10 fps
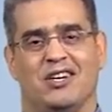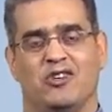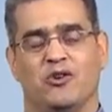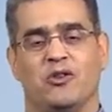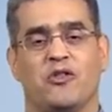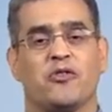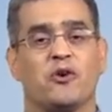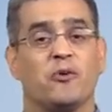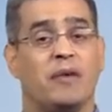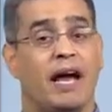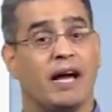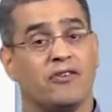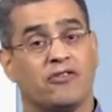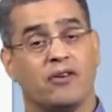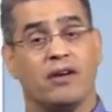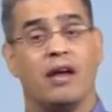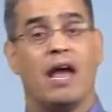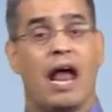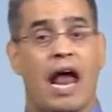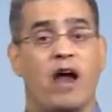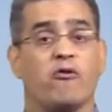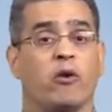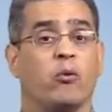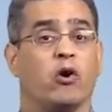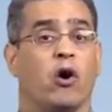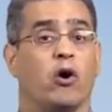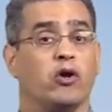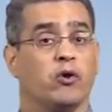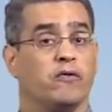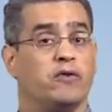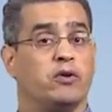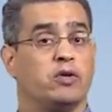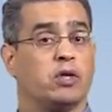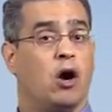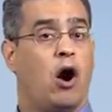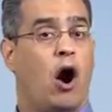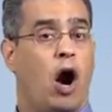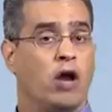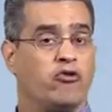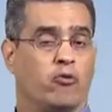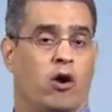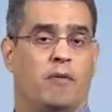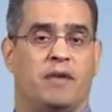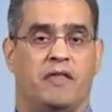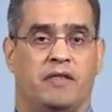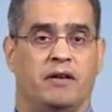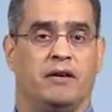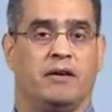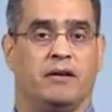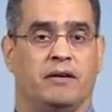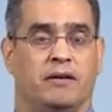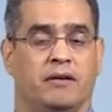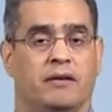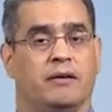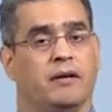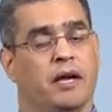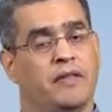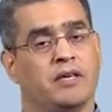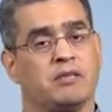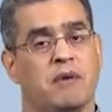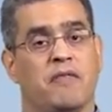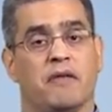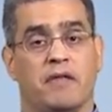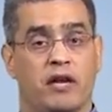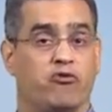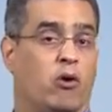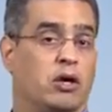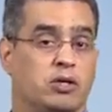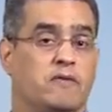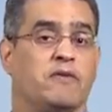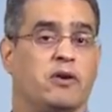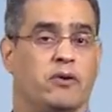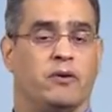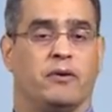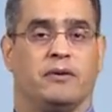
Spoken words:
During the third pass, Android will call your view's onDraw method. And this method then draws the view.